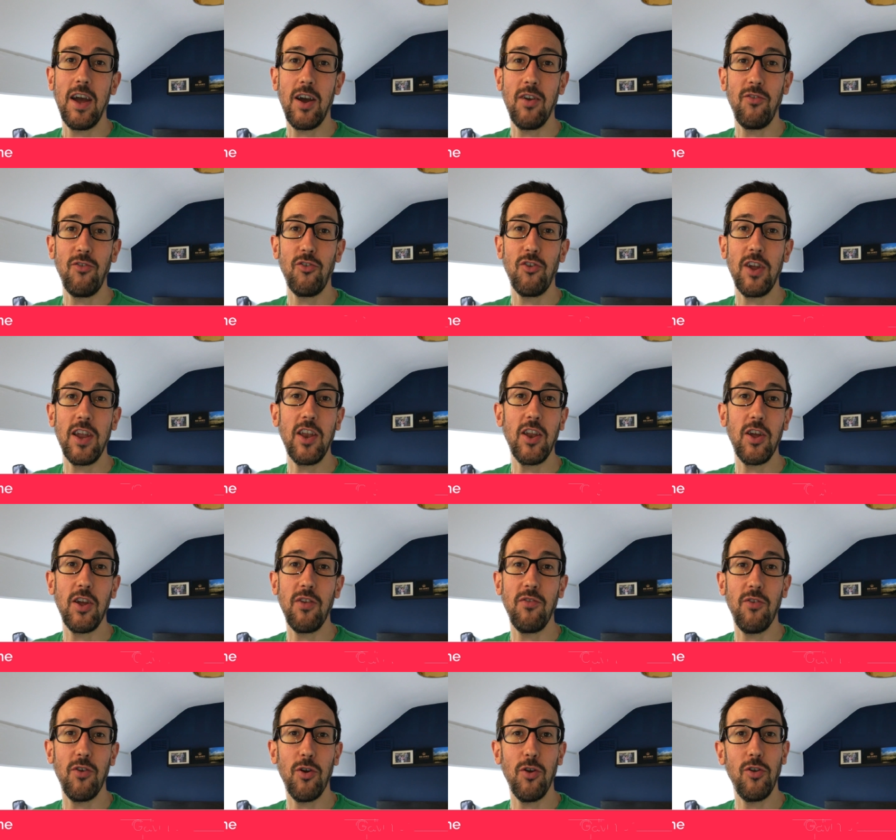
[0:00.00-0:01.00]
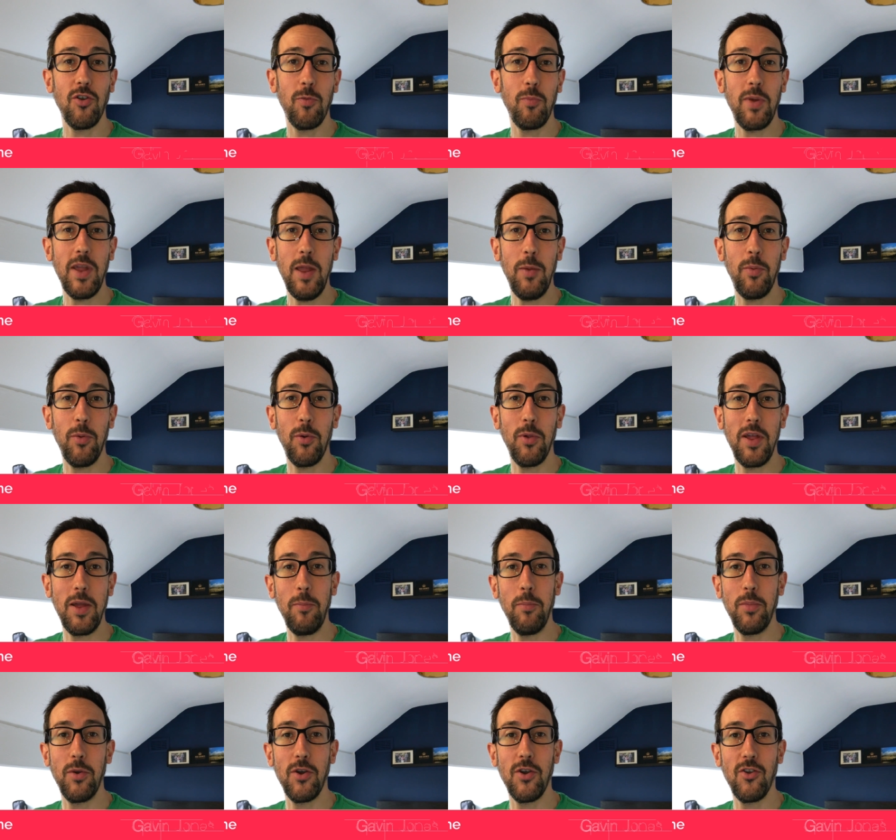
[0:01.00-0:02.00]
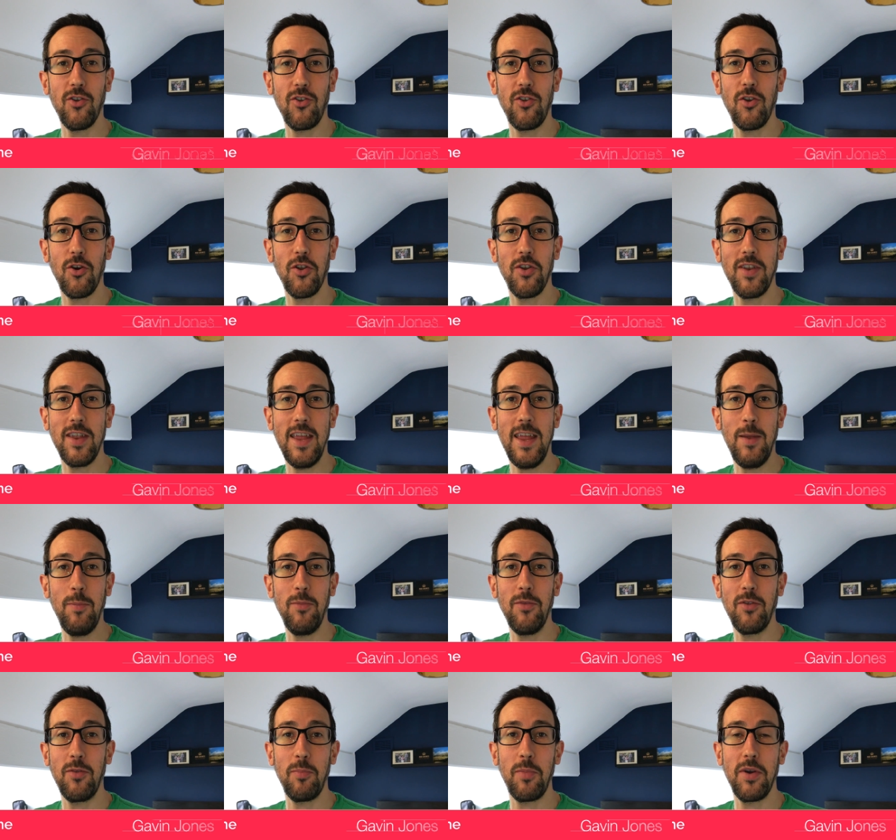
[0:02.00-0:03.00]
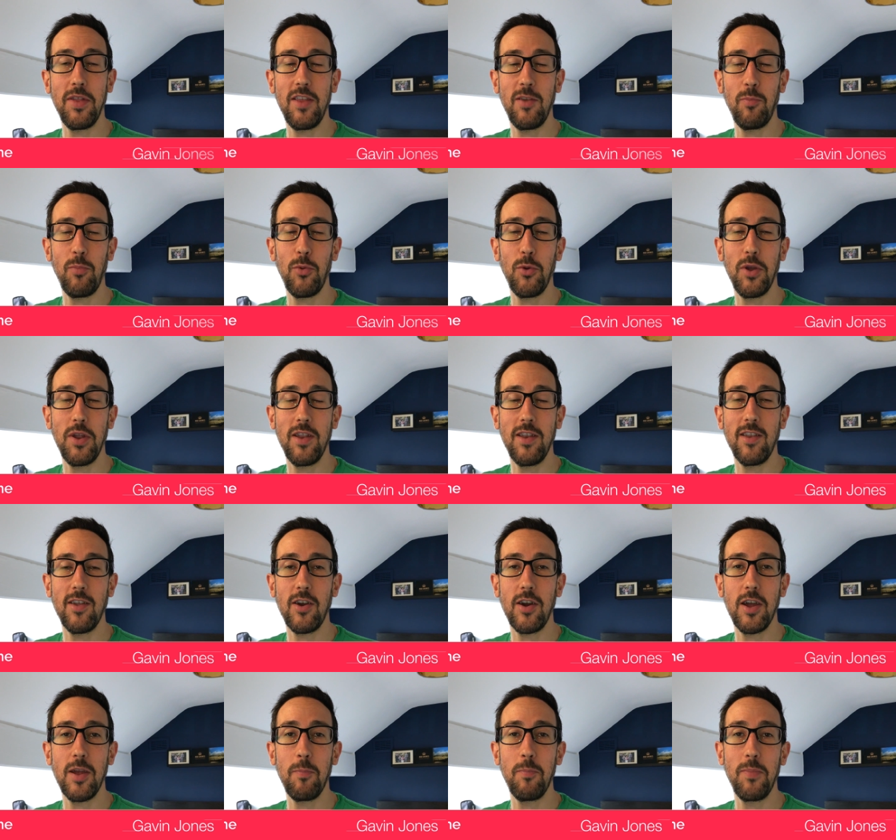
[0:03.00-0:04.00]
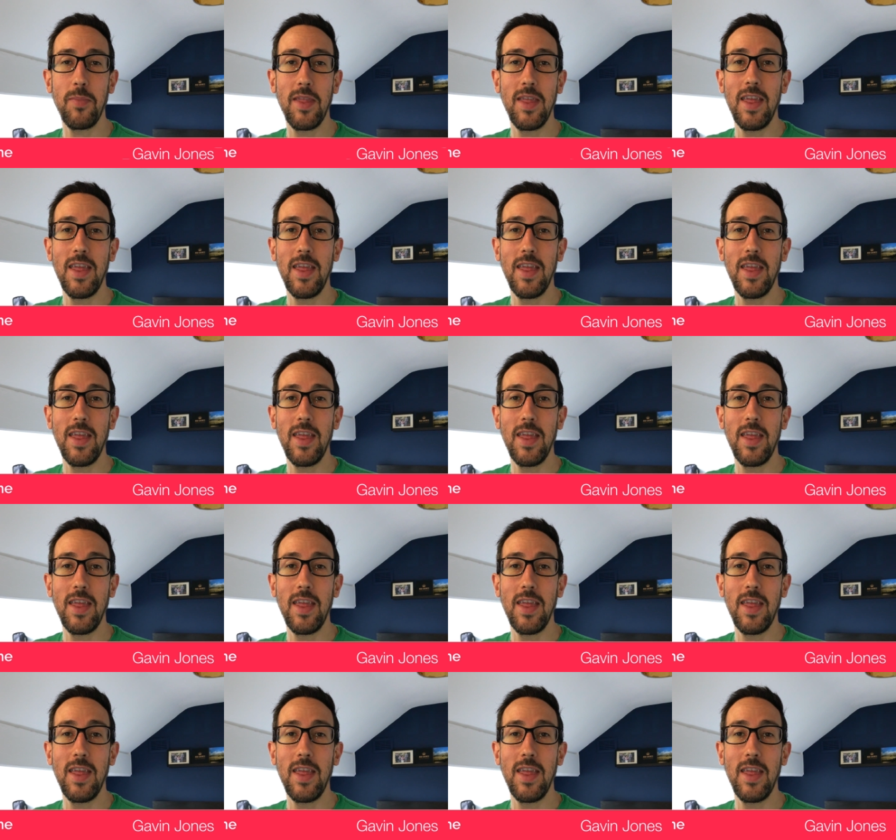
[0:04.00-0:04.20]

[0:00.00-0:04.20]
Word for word: I've trained over one hundred people in person on Teams by this point in time.